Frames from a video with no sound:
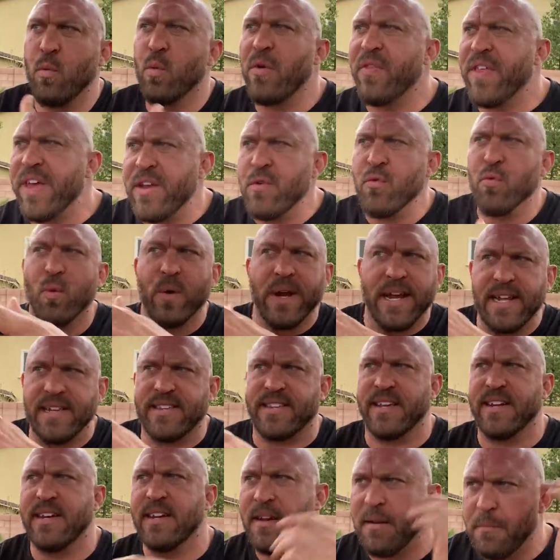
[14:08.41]
Within
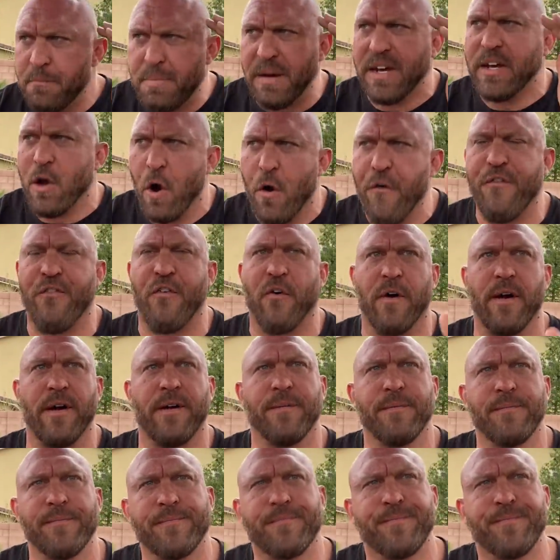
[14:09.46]
reason, but go for it.